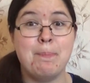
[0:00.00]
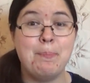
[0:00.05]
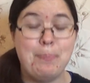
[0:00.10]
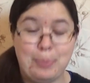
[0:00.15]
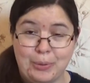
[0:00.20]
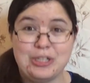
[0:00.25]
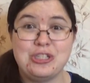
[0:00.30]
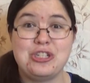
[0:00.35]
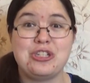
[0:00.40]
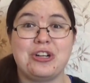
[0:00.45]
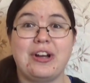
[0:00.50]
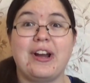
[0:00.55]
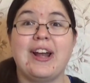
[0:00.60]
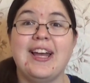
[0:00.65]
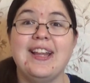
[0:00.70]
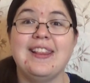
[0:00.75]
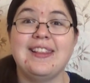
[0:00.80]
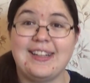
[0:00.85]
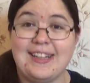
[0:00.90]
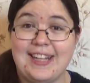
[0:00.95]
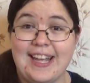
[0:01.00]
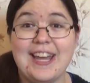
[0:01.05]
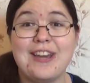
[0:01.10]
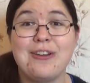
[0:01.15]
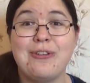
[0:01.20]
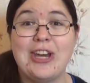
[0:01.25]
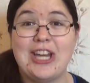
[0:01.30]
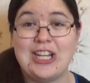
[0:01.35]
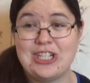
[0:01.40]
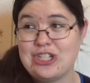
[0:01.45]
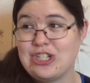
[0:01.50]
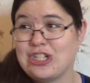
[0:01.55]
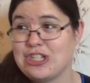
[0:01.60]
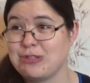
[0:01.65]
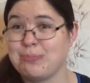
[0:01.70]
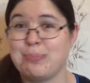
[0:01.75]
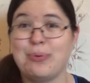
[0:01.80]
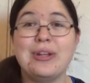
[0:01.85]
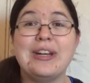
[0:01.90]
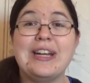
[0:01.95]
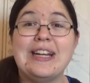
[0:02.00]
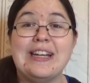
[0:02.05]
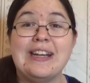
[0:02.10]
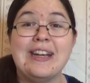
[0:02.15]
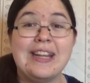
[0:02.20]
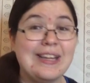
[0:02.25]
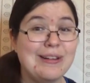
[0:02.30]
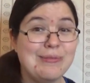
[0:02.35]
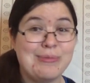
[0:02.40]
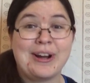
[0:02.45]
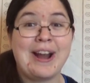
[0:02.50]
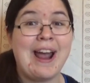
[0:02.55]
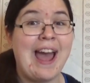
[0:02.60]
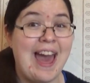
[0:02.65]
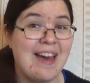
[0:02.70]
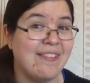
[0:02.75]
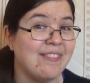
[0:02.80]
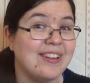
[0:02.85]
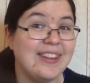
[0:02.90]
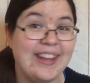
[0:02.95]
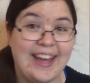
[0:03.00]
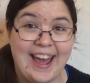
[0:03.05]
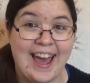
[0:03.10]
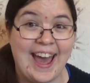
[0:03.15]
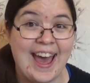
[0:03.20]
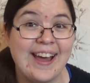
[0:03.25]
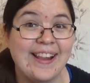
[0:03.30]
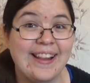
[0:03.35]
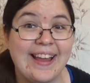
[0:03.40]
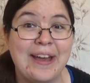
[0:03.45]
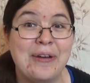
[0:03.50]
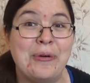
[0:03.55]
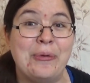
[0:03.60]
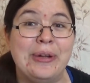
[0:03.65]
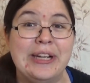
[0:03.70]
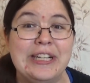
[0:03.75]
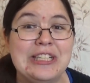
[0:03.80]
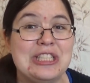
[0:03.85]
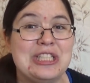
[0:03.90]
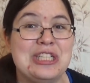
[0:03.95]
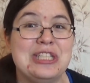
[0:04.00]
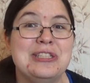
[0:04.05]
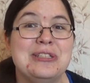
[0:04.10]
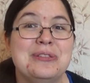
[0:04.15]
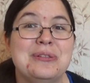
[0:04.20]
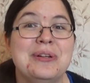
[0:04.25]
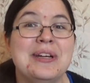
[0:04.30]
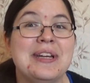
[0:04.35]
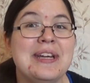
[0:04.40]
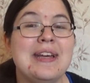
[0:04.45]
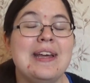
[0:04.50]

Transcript: butchering the language and just putting meat wherever the hell I want to,